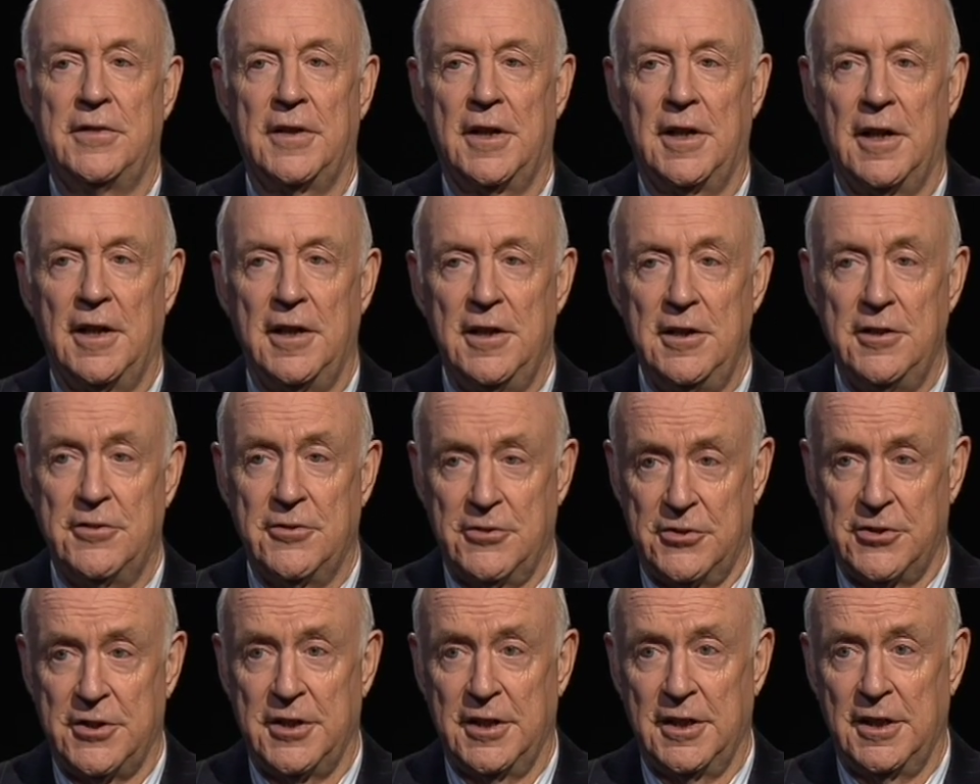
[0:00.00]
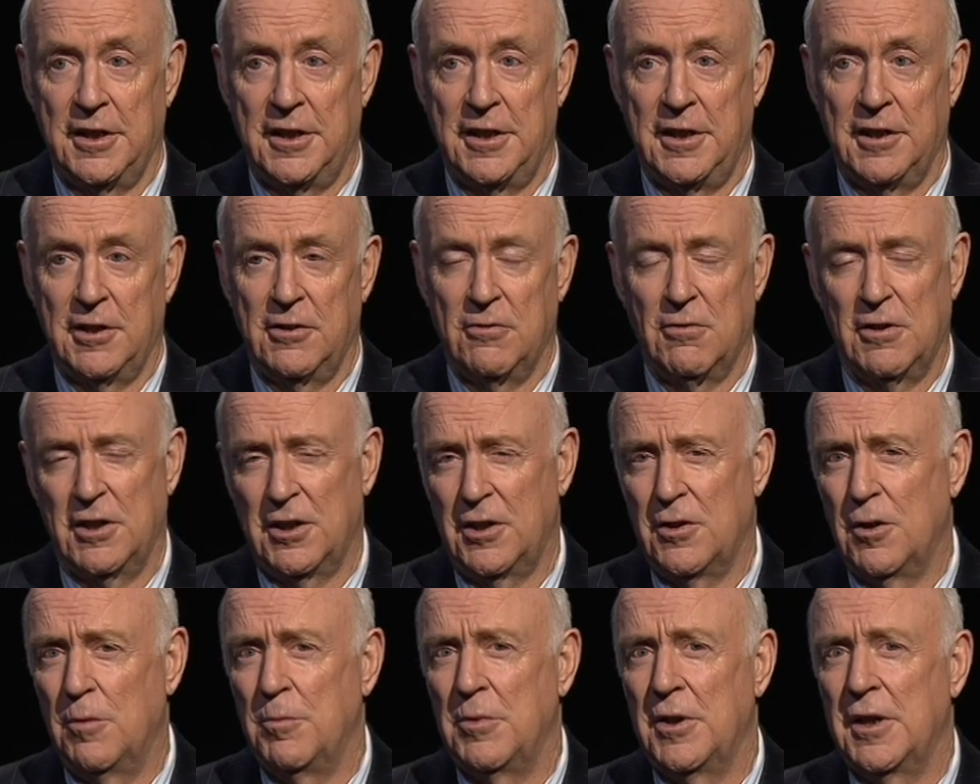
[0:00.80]
interestingly, a quite
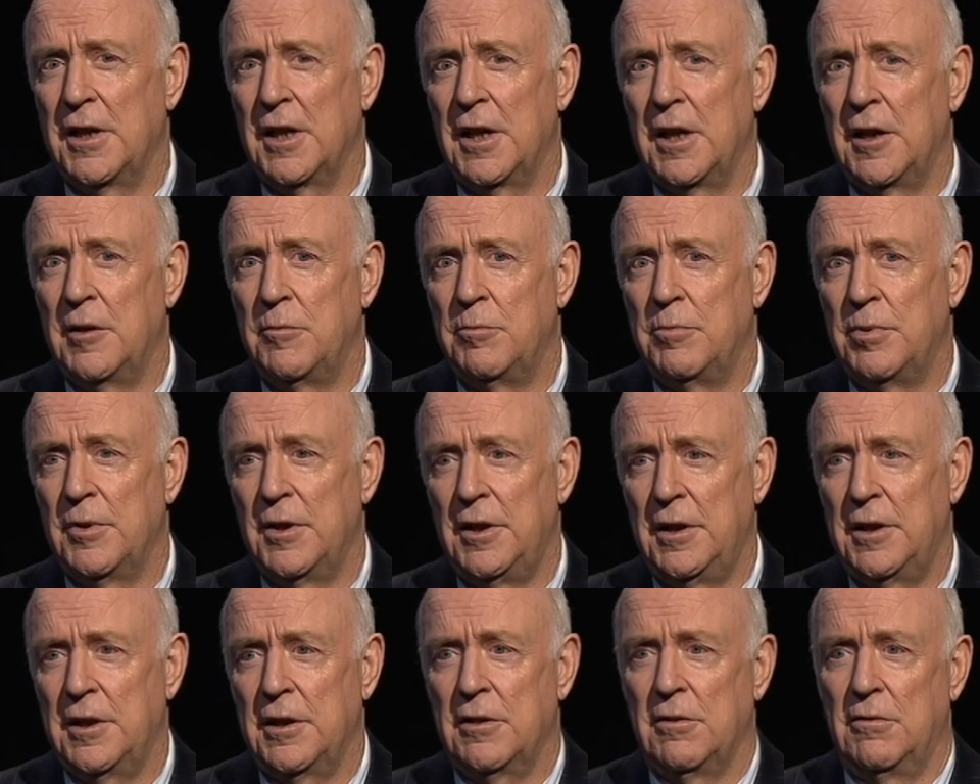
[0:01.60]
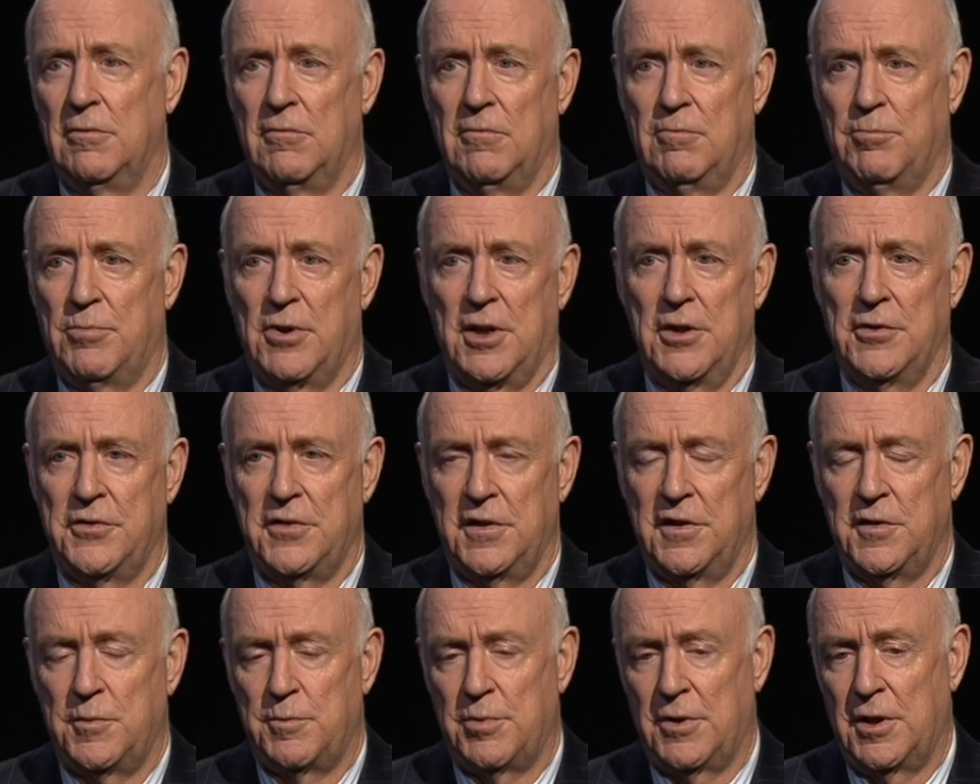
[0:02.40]
complicated political
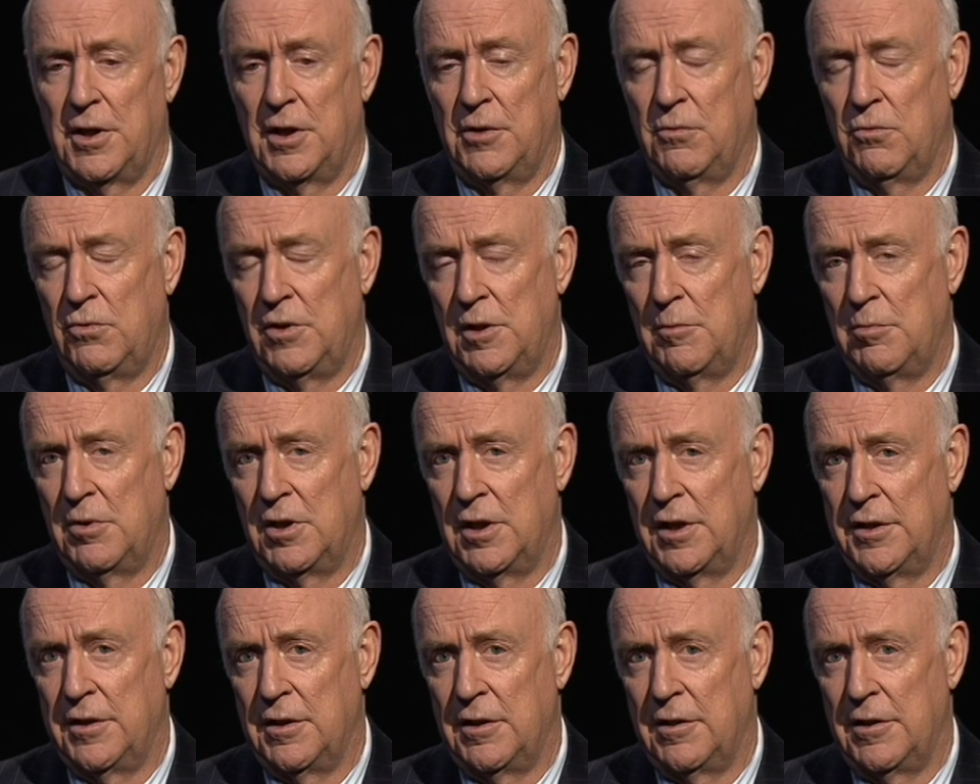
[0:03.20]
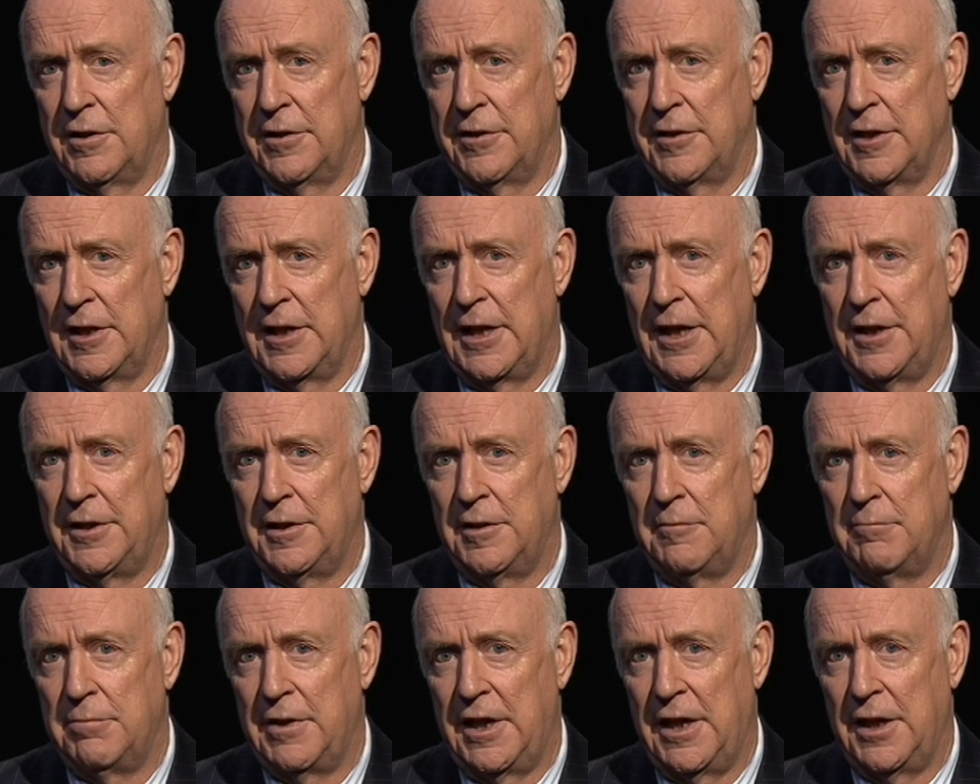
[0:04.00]
process, Brian, whereby a lot of the
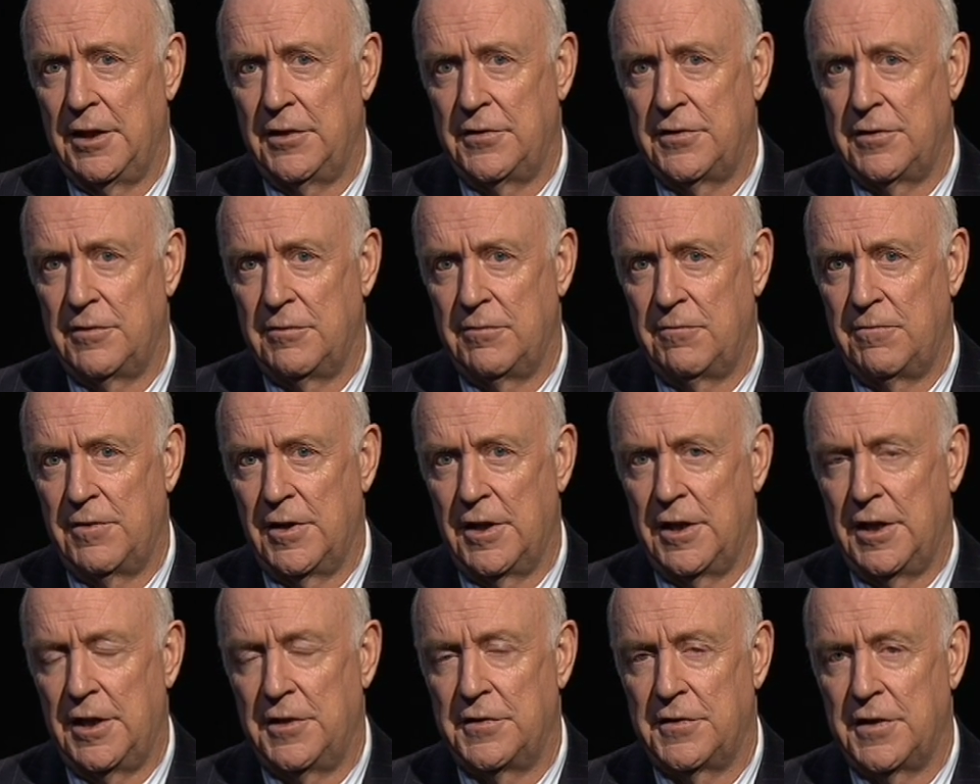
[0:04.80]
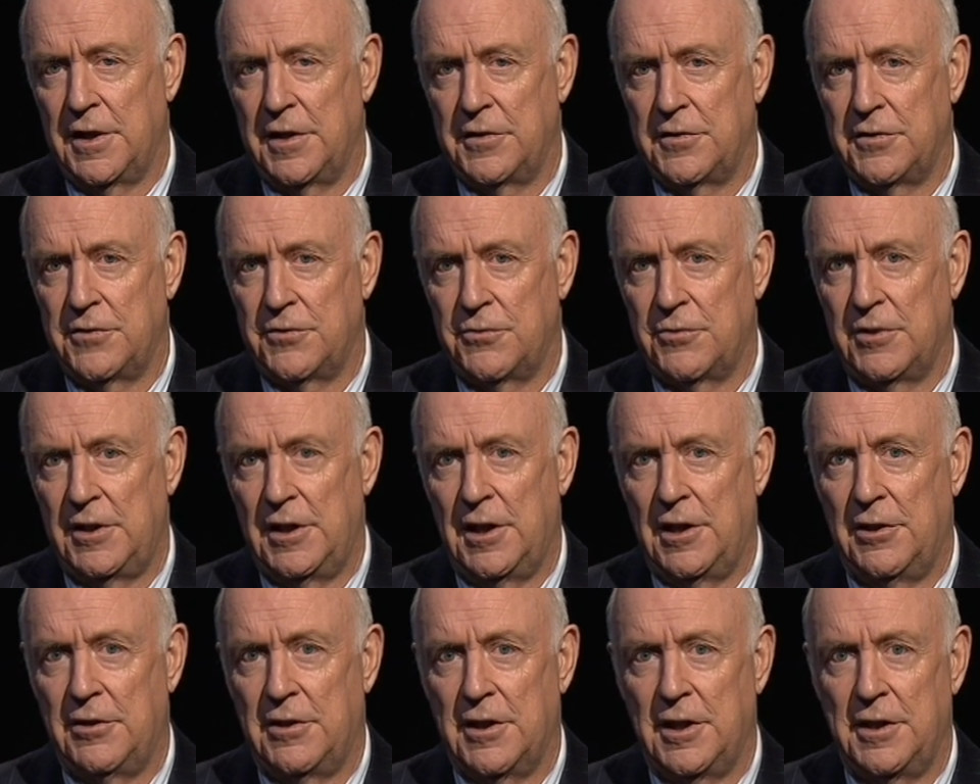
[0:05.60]
London banks and finance houses
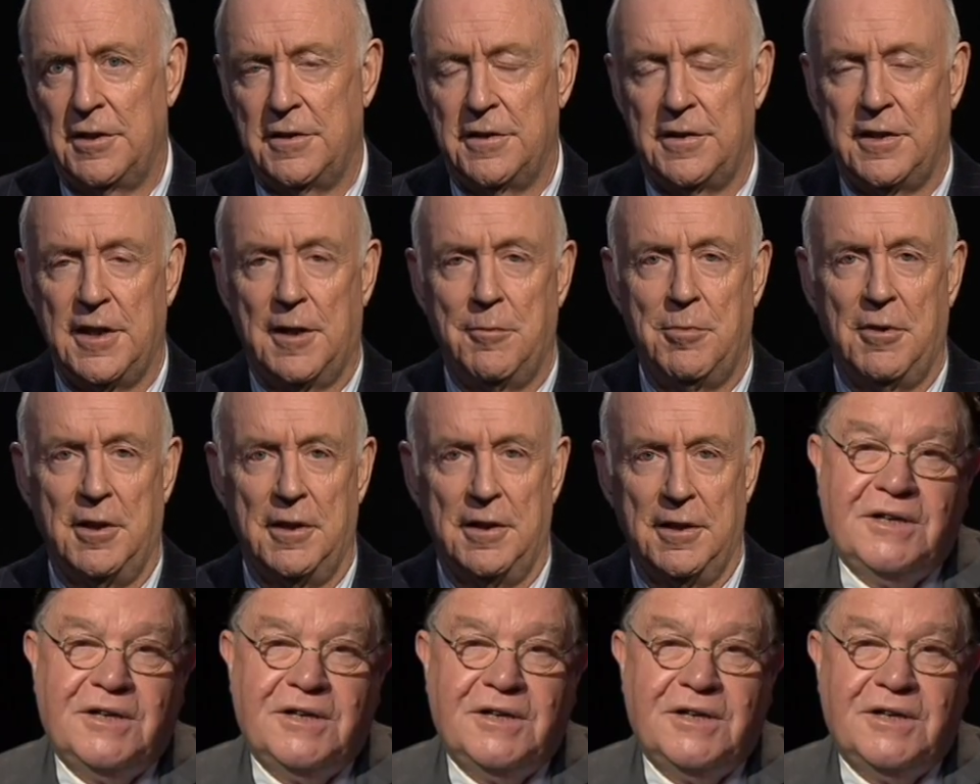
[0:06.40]
relocate to Dublin.